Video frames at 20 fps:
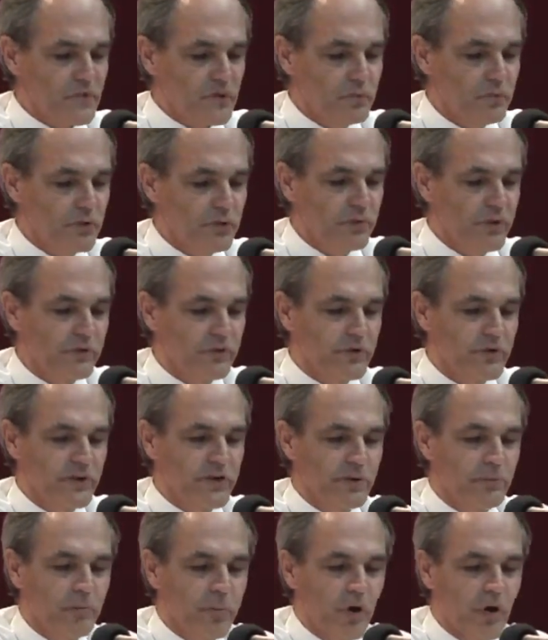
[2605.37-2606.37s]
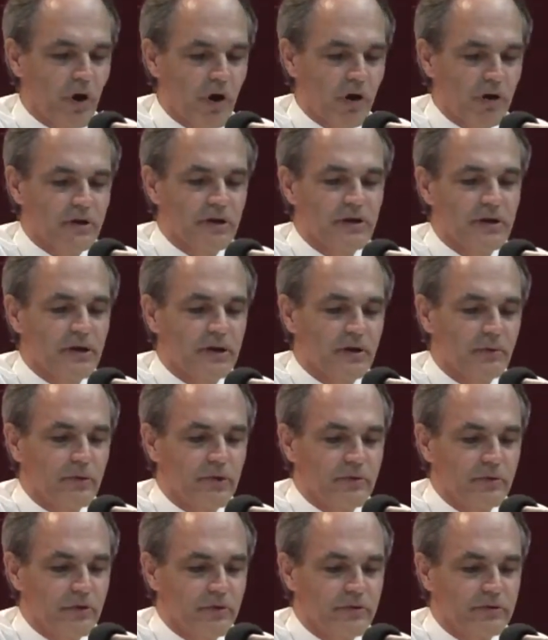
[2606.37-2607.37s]
when we were in Nepal, uh,
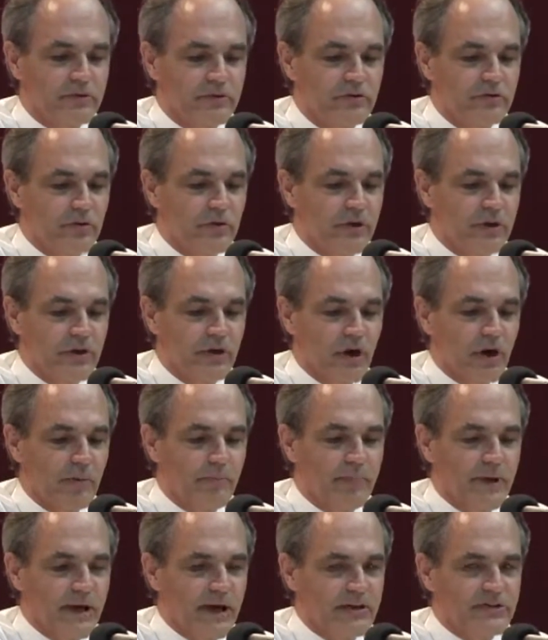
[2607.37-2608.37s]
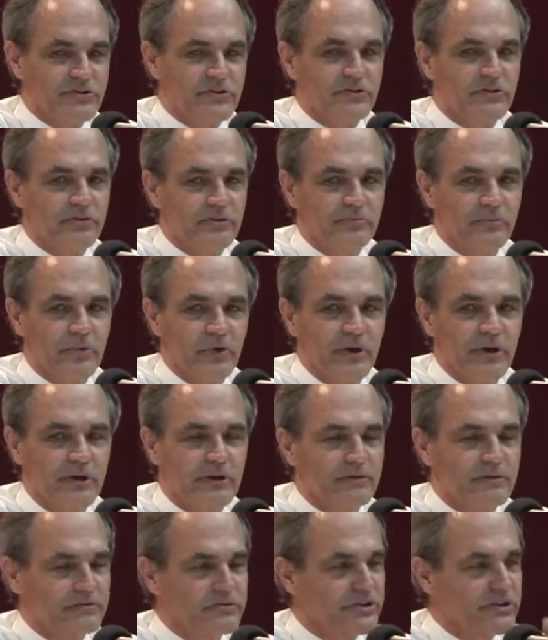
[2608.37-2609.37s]
we were doing our best to
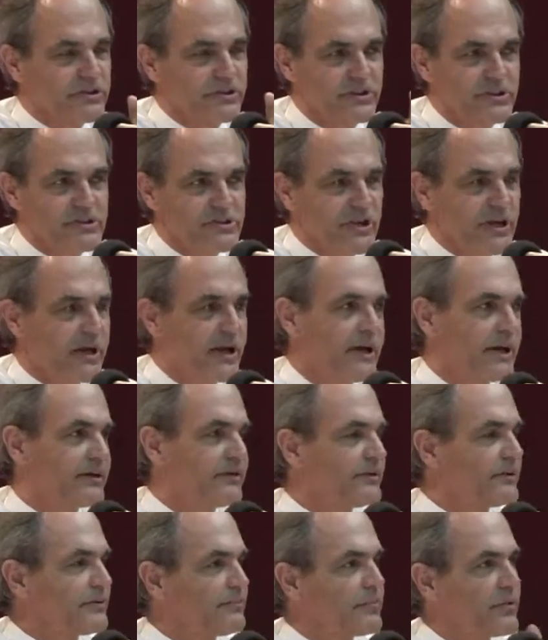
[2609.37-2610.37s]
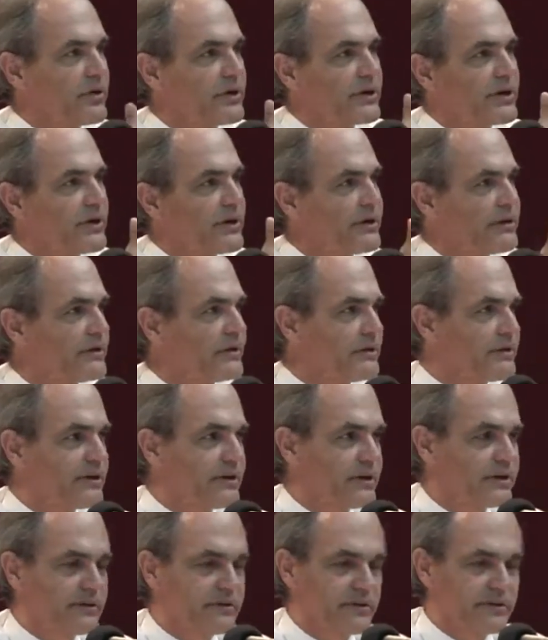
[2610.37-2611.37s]
bring GTZ, to bring in
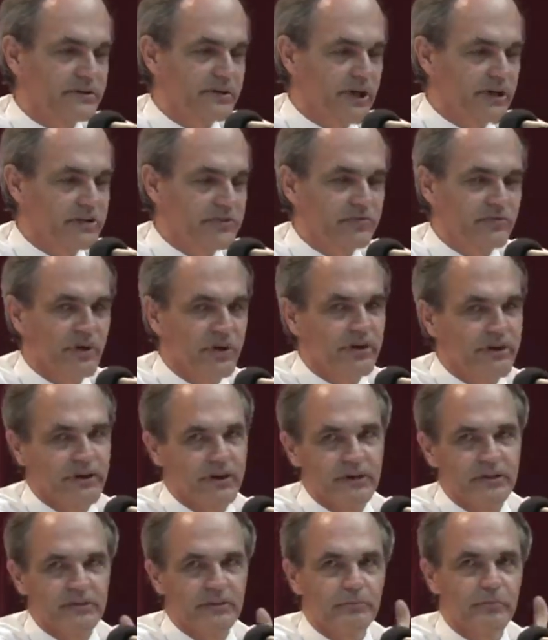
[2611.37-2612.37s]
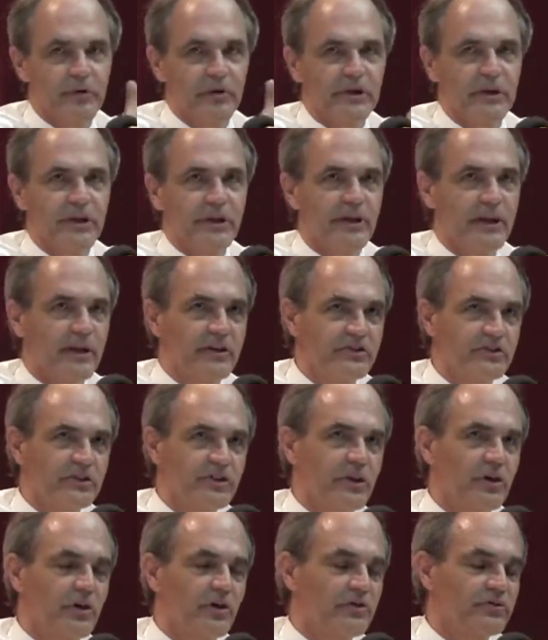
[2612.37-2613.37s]
the Dutch funding, to bring in
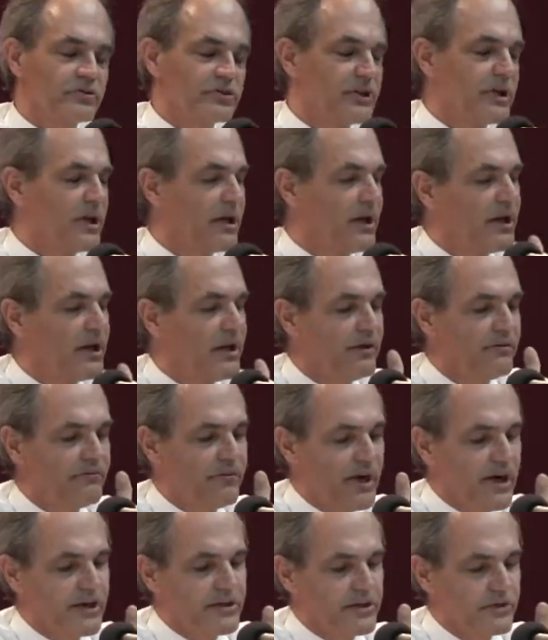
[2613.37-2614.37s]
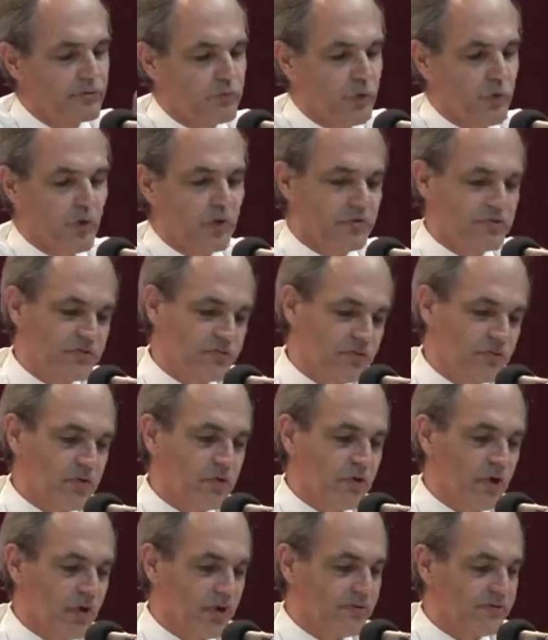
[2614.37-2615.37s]
NGOs. Finding roles
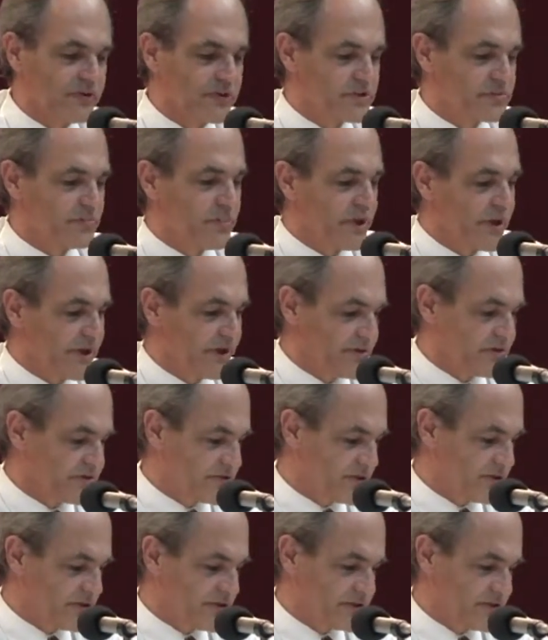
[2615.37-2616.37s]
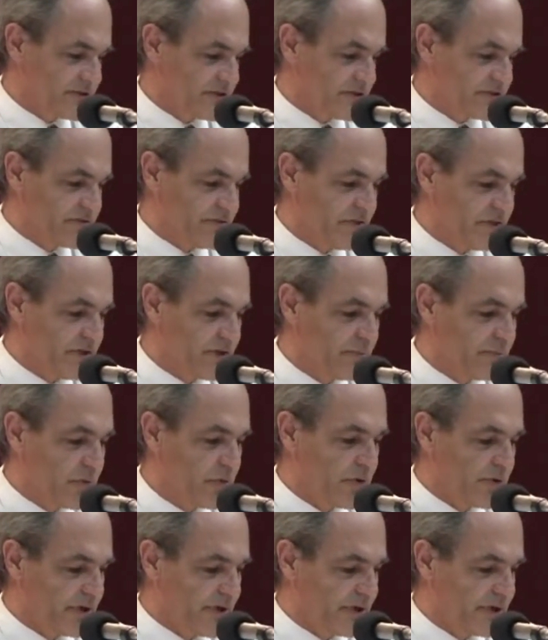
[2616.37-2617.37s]
for all of these players is, is a very
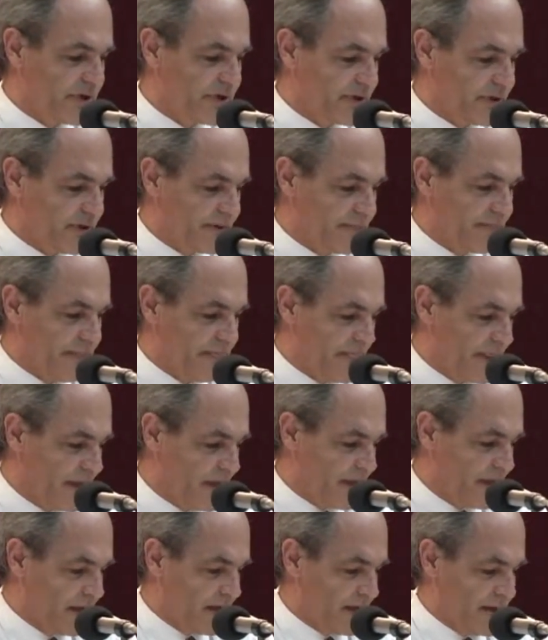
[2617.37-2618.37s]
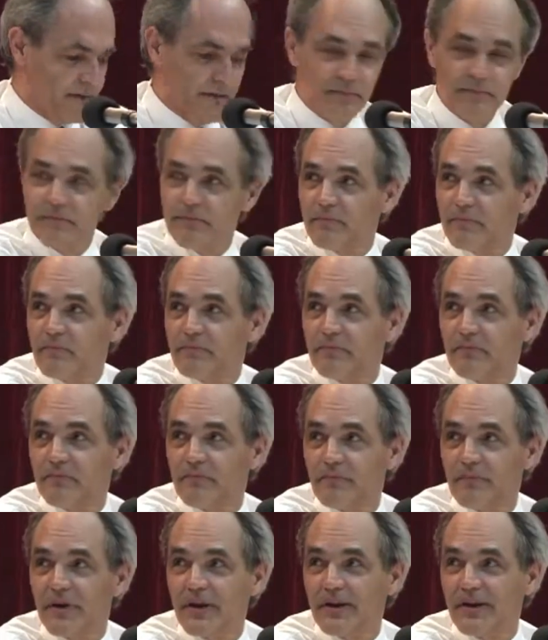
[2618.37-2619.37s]
important thing. Uh, doing, I'm
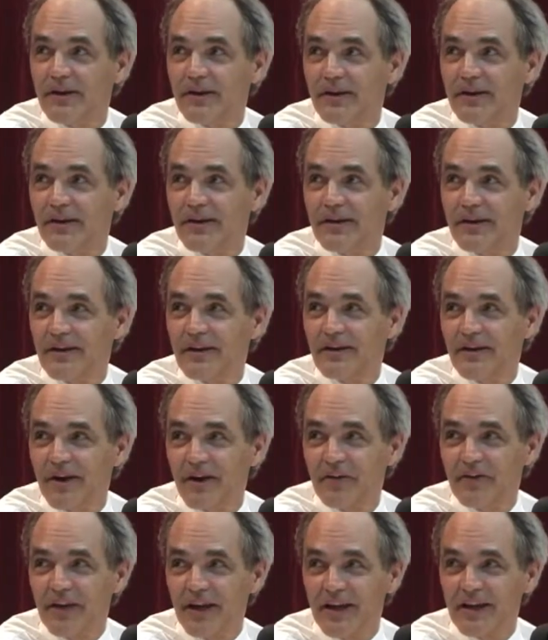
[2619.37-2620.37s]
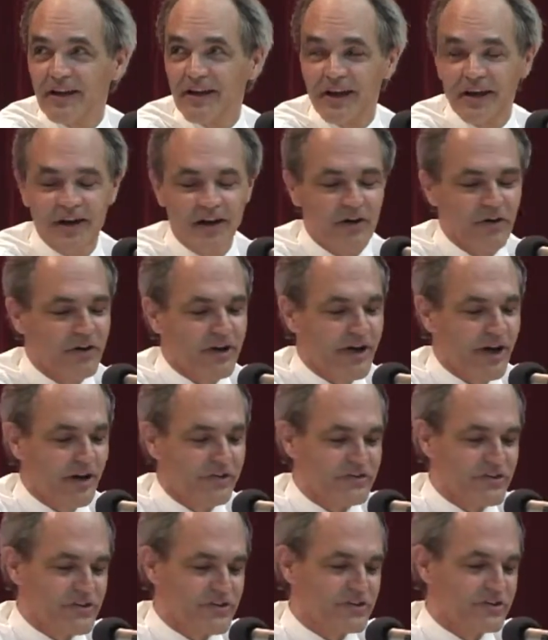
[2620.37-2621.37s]
sorry, if we could a little okay. bit shorter. Okay, I'll
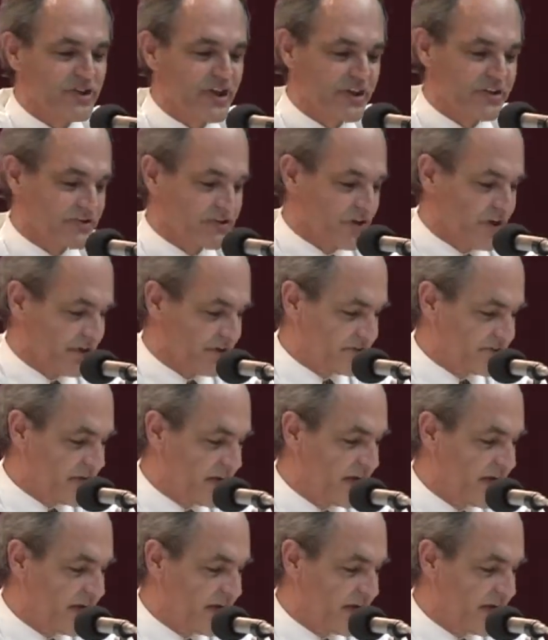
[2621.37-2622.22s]
just touch on